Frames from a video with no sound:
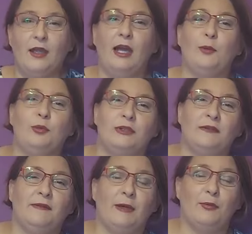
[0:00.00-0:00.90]
I put the
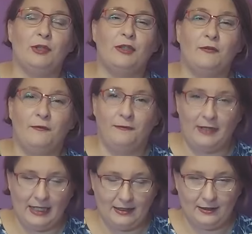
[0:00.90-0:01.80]
fabric
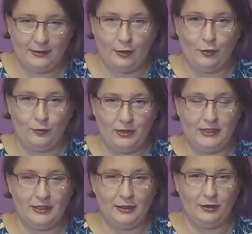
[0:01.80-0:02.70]
flat
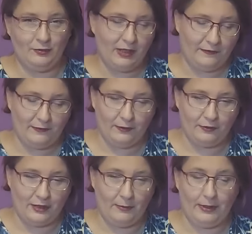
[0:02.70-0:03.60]
completely on my floor,
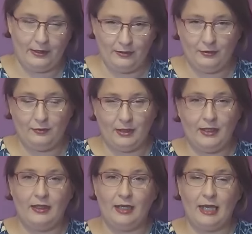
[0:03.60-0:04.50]
abandoned
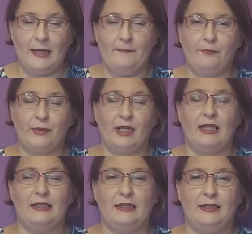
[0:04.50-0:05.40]
my
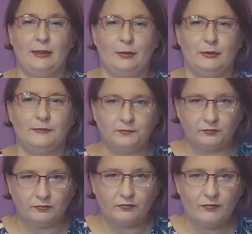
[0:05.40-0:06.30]
cutting table,
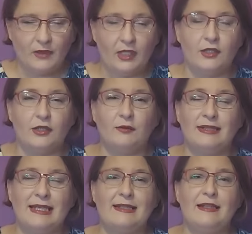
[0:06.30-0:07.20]
so it
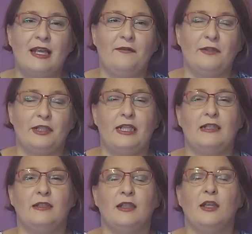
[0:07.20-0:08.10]
doesn't have a
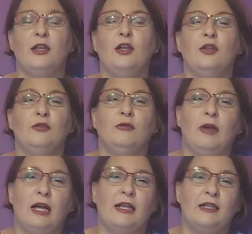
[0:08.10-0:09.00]
chance to
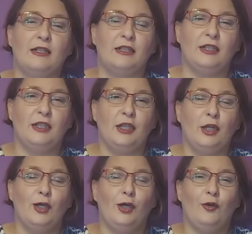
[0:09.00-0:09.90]
actually
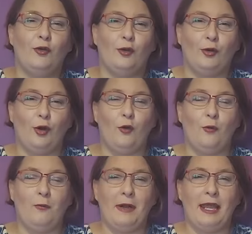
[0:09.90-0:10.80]

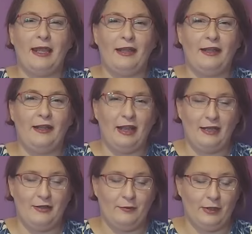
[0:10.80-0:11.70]
go hang
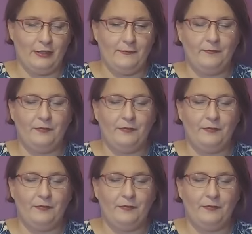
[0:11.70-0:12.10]
anywhere.